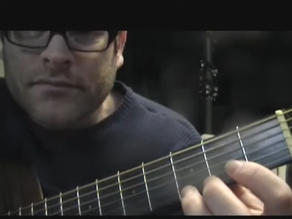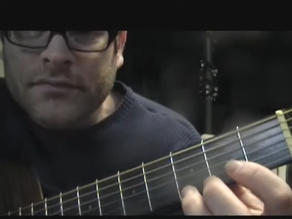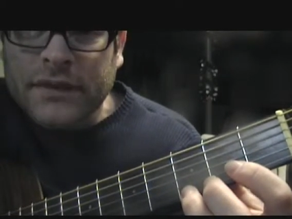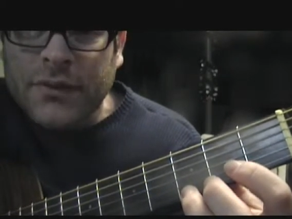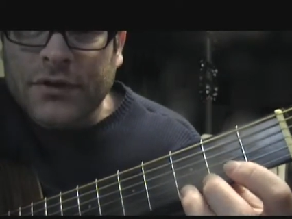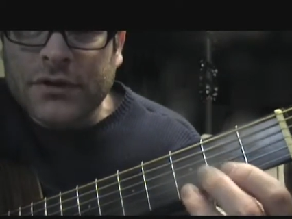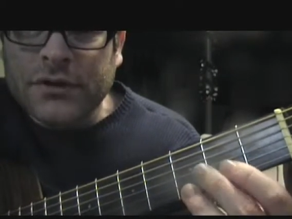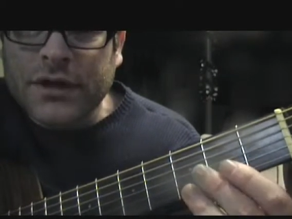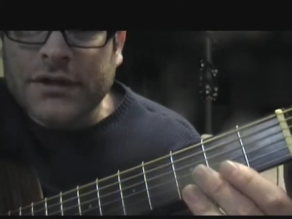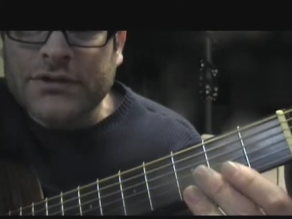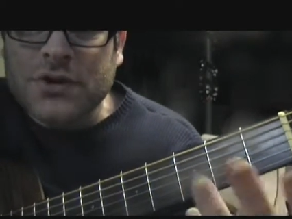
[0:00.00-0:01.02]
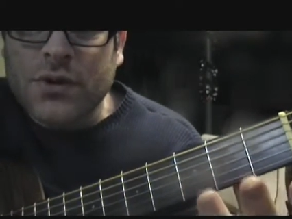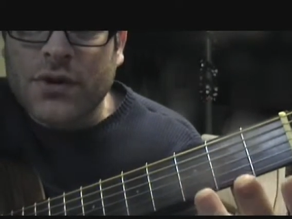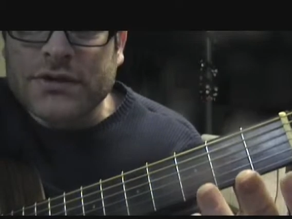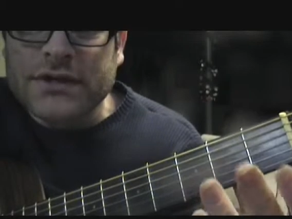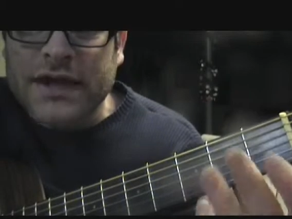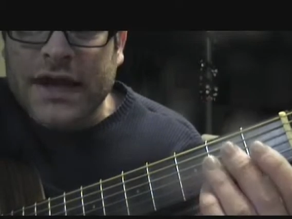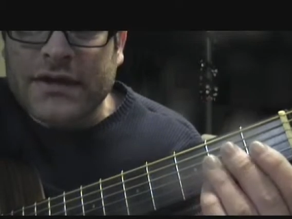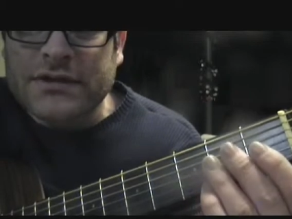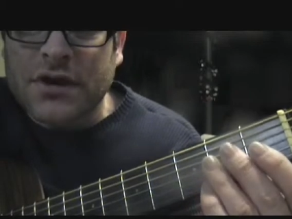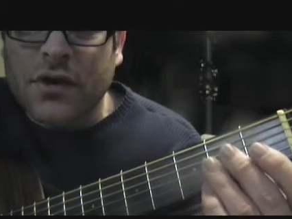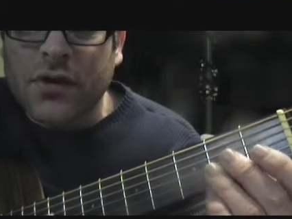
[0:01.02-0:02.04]
Now when you look at these chords
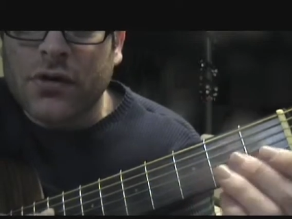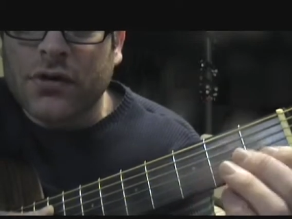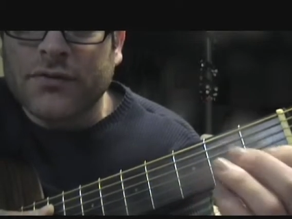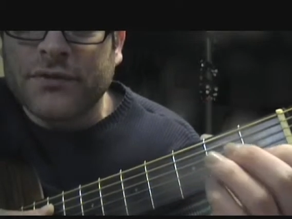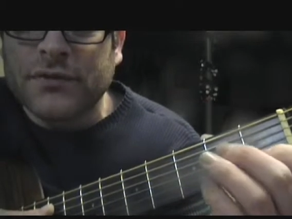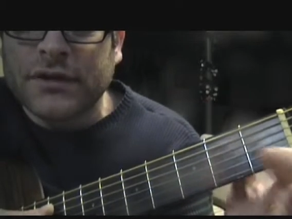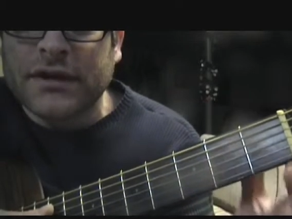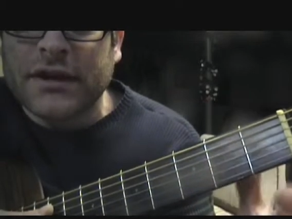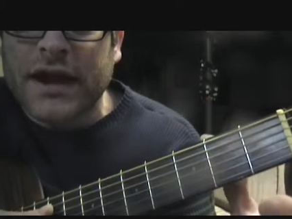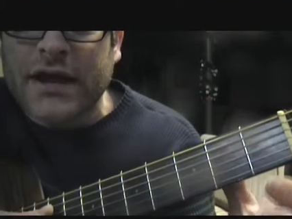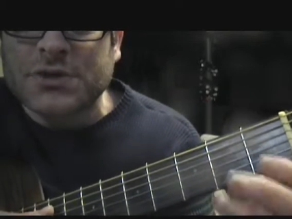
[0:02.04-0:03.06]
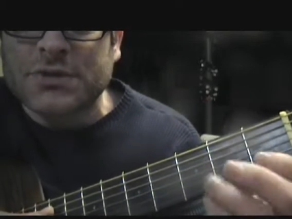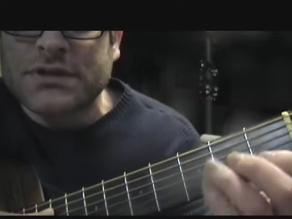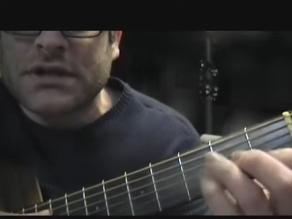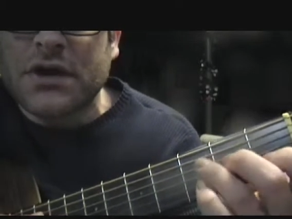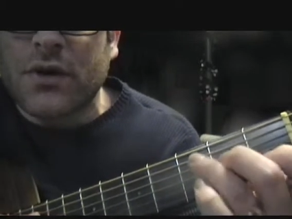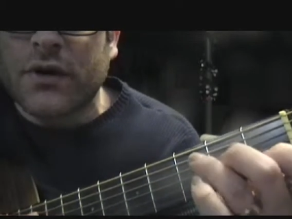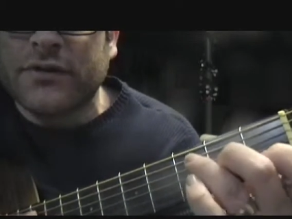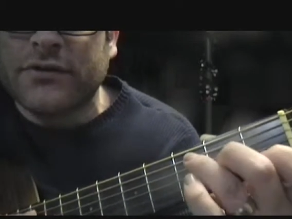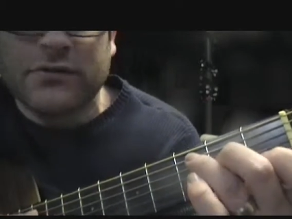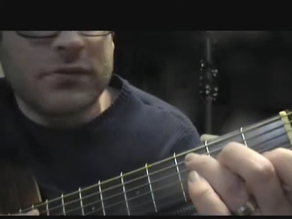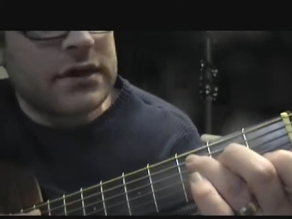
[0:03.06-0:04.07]
as a whole, if you looked at an actual C chord,
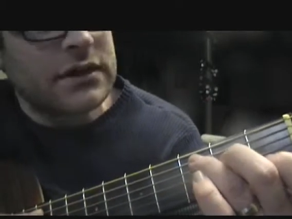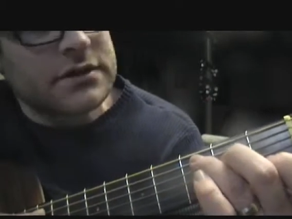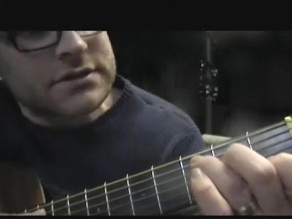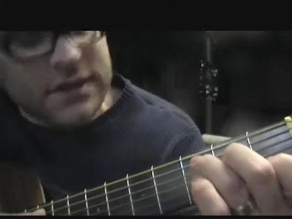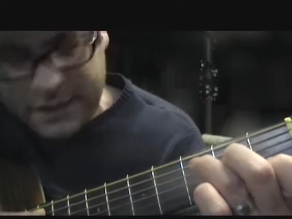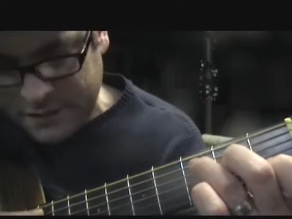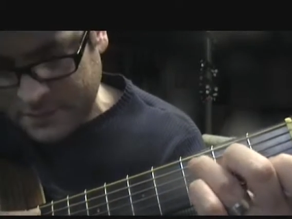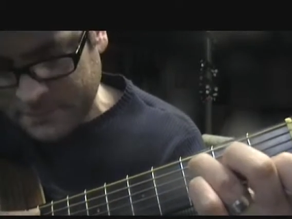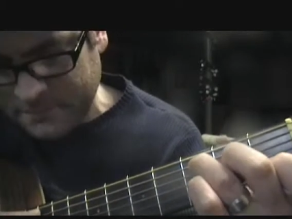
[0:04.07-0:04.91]
this is what it looks like.